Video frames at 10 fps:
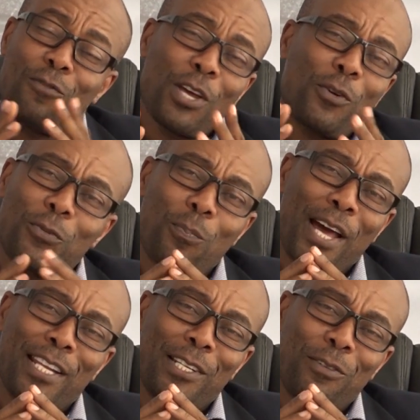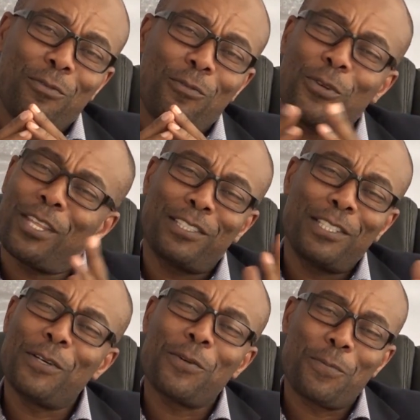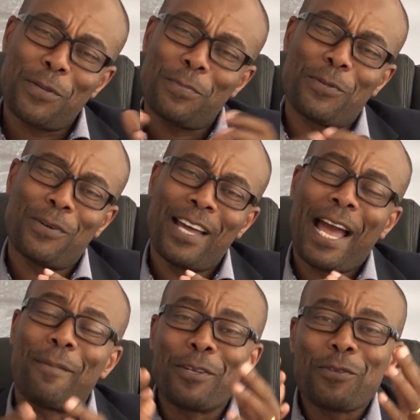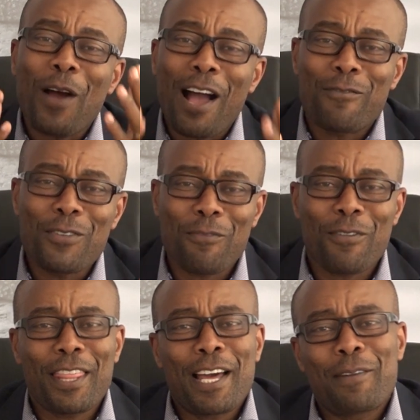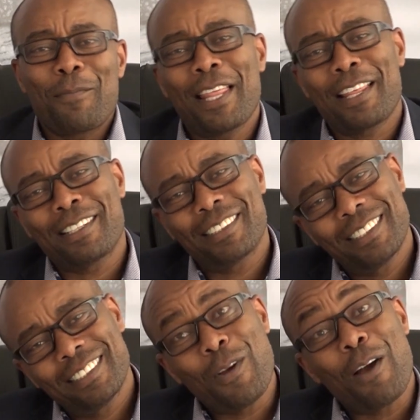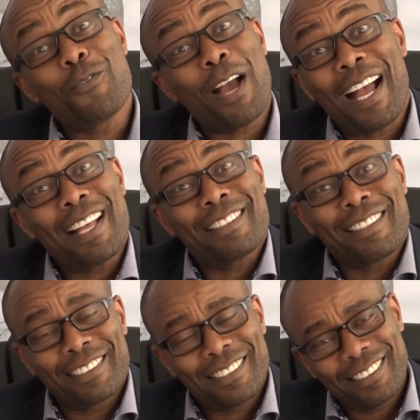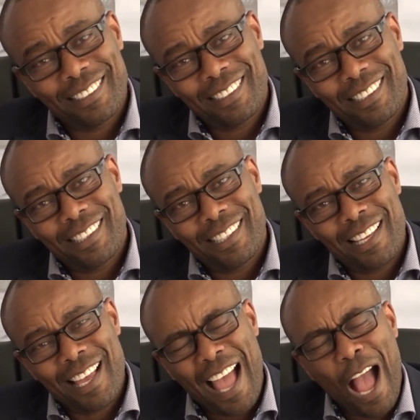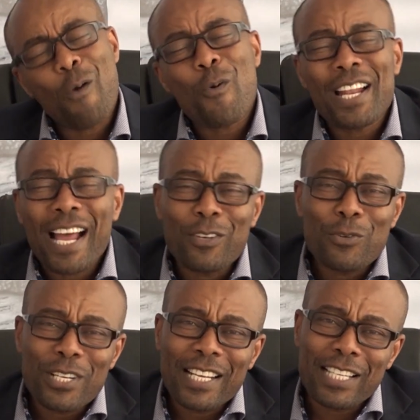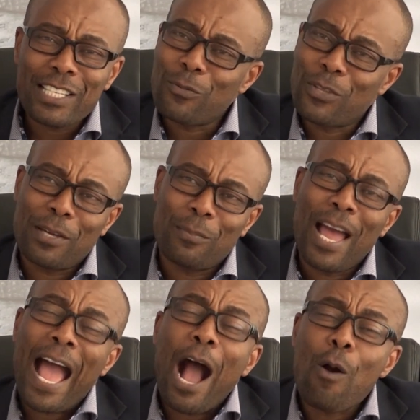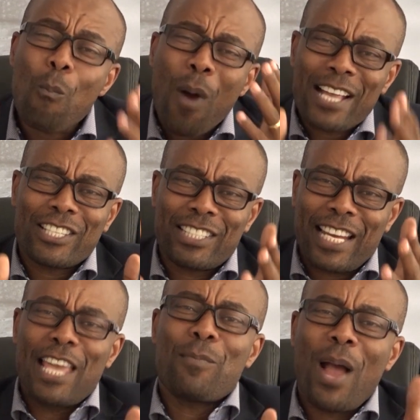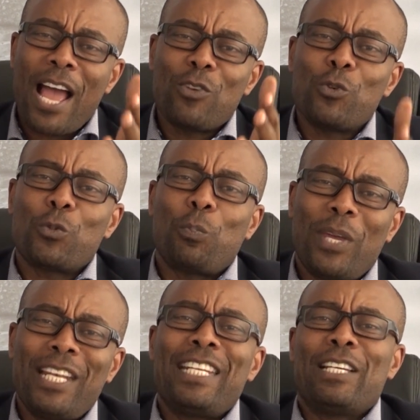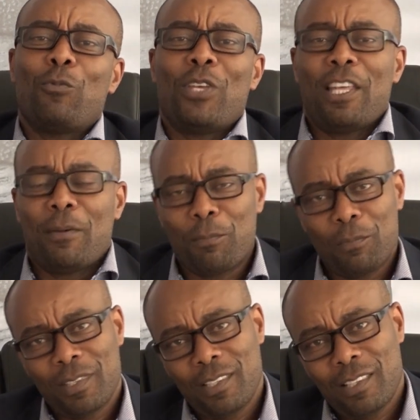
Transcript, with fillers: If you are not married, if for the single people, I mean, you have your father and mother, you have your cousins. How well are you relating with them? How much time are you spending with them?